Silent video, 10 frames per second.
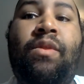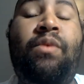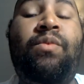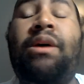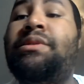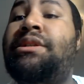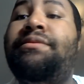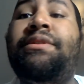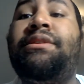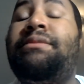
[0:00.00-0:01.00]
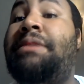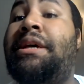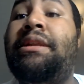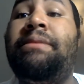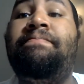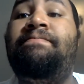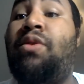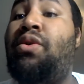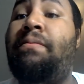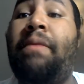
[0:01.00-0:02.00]
And when I was hearing this, man, it
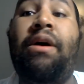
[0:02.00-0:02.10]
broke my